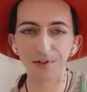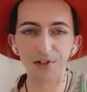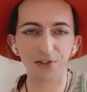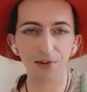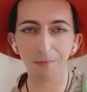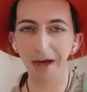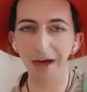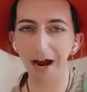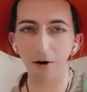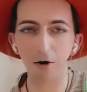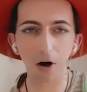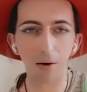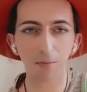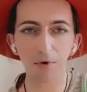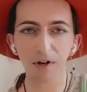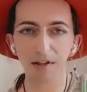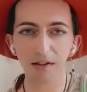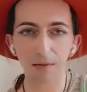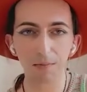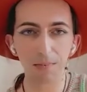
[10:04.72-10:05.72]
for you to pair up
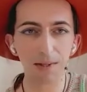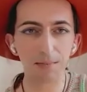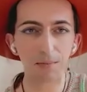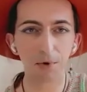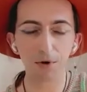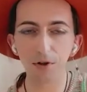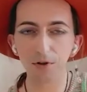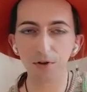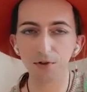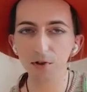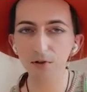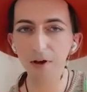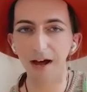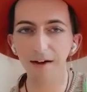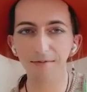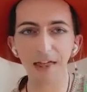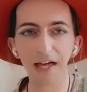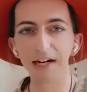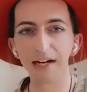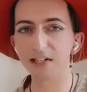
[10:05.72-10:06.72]
with people who do
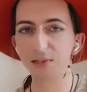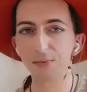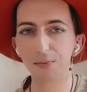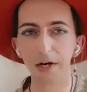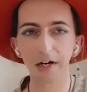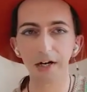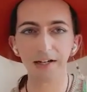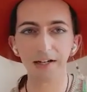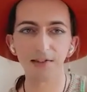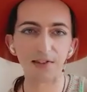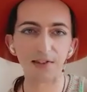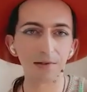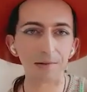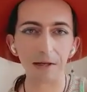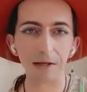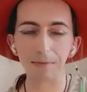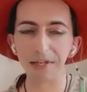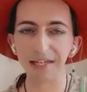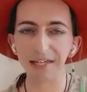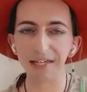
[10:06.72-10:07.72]
have that experience and
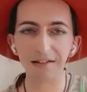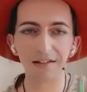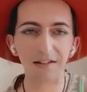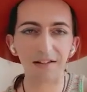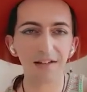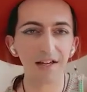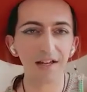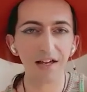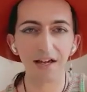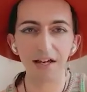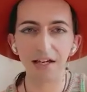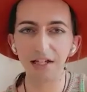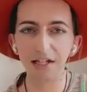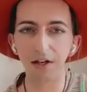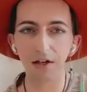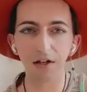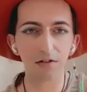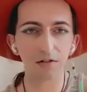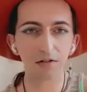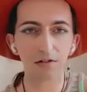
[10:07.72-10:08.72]
maybe,
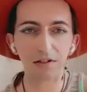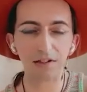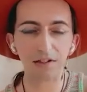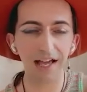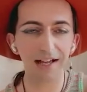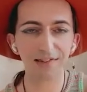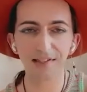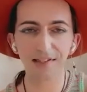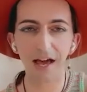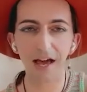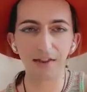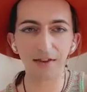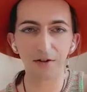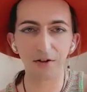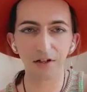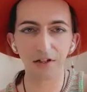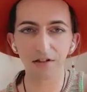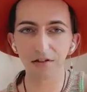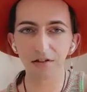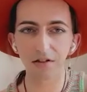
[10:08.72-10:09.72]
get
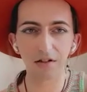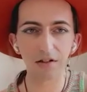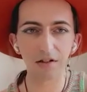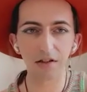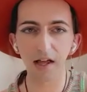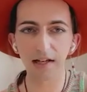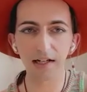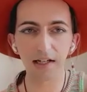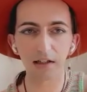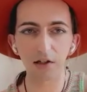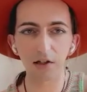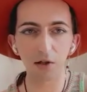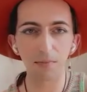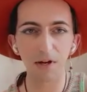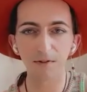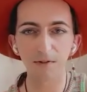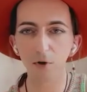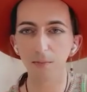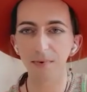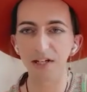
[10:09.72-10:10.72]
together and learn a little
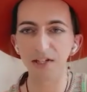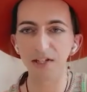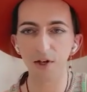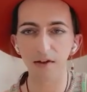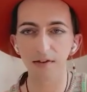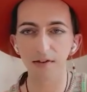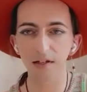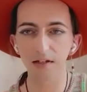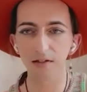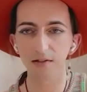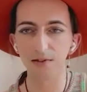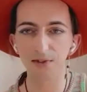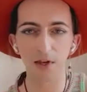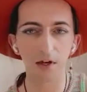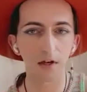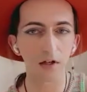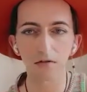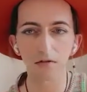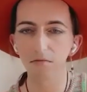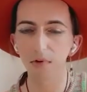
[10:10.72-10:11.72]
bit from each other.
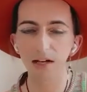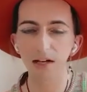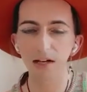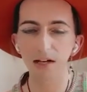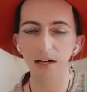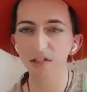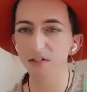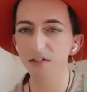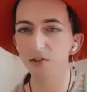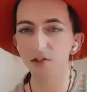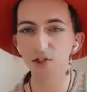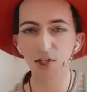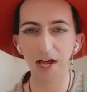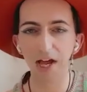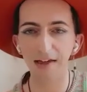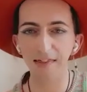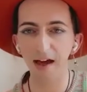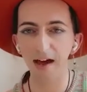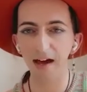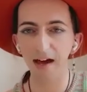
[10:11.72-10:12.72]
So I just wanted to
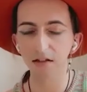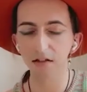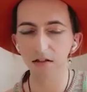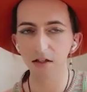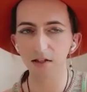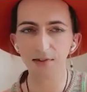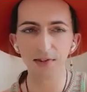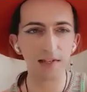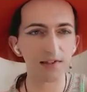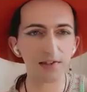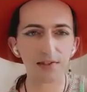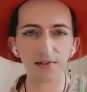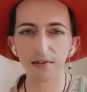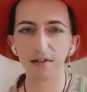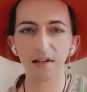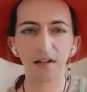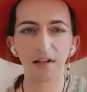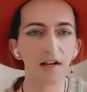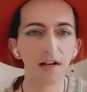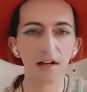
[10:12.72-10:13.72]
share that because this
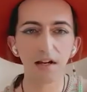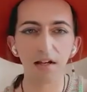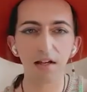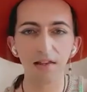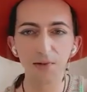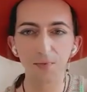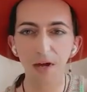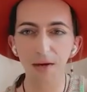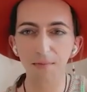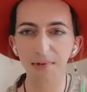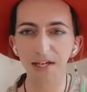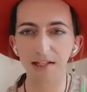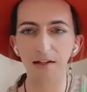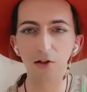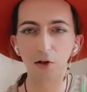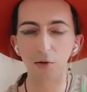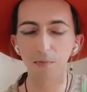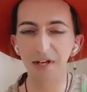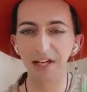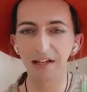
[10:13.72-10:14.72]
might be a
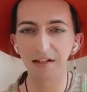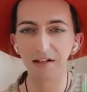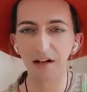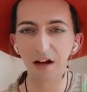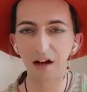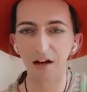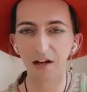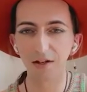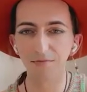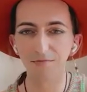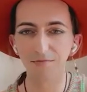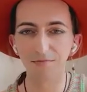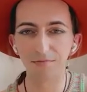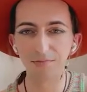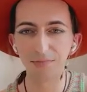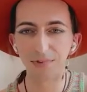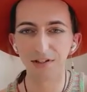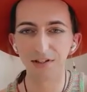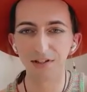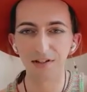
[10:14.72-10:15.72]
little bit,
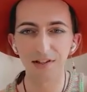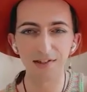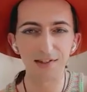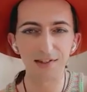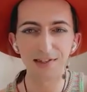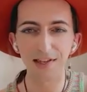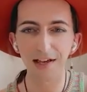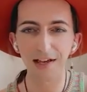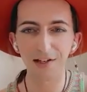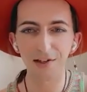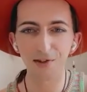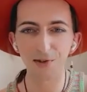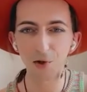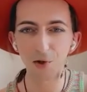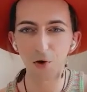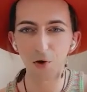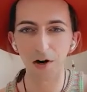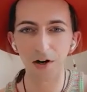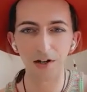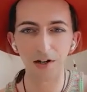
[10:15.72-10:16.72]
this is kind of
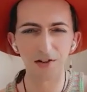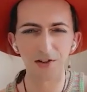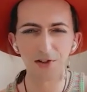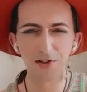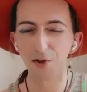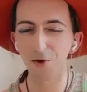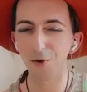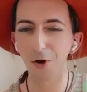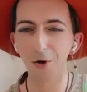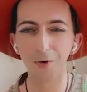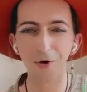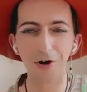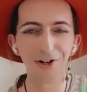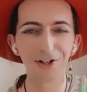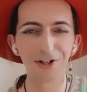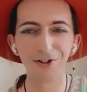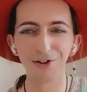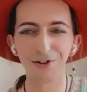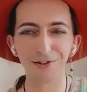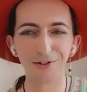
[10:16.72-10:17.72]
Zora
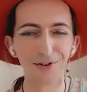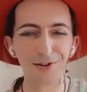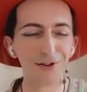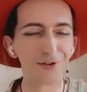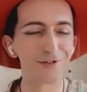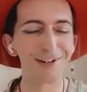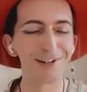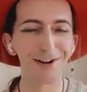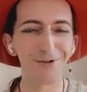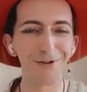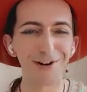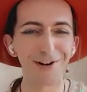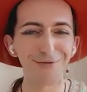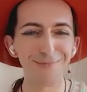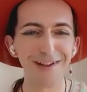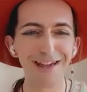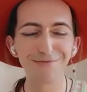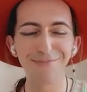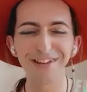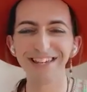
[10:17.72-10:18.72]
201 or 301
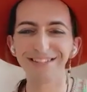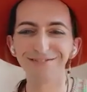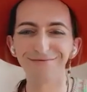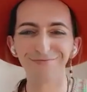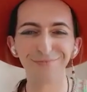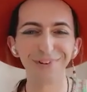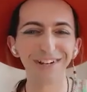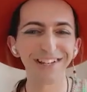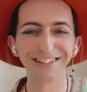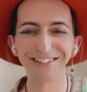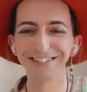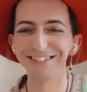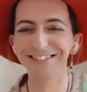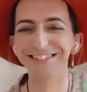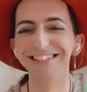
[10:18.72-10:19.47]
maybe, but